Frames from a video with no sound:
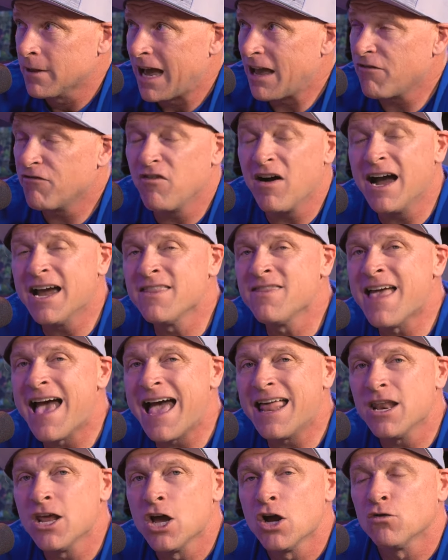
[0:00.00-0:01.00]
I find
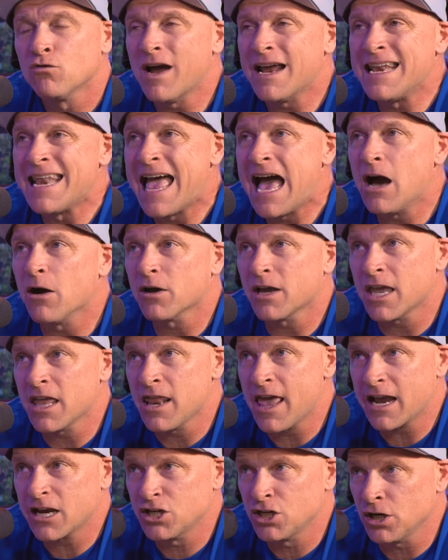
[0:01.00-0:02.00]
that right now
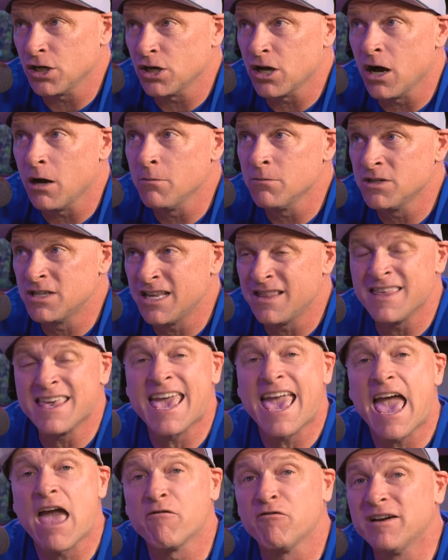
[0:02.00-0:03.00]
connection comes in
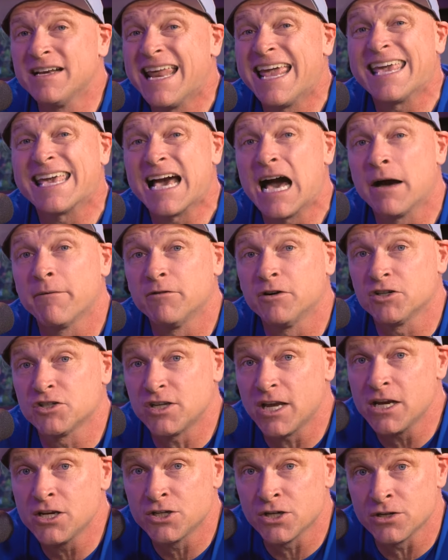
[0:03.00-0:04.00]
the everyday
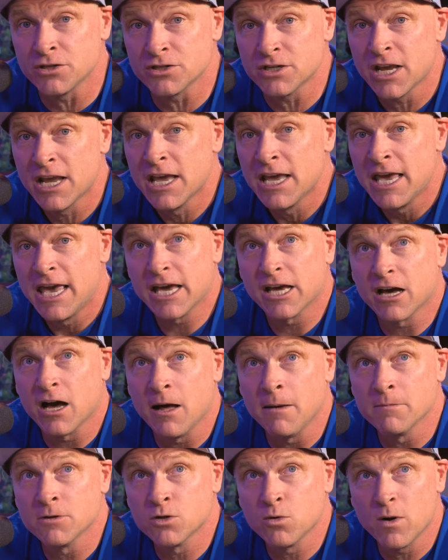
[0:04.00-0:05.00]
conversations. It
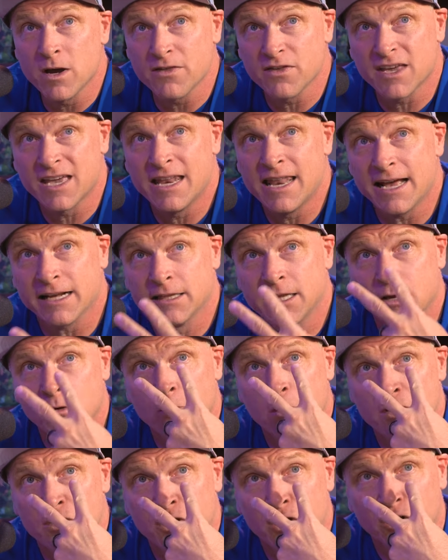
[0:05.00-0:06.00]
comes with connecting
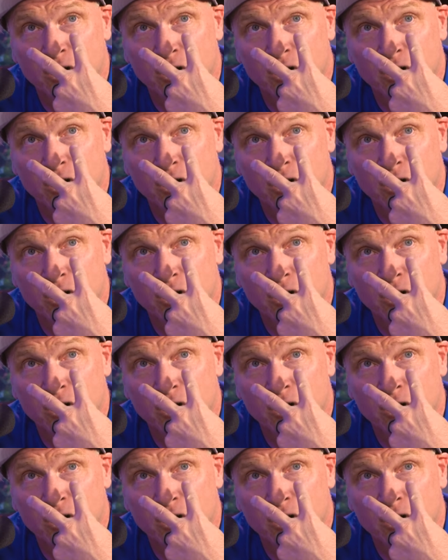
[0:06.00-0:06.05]
with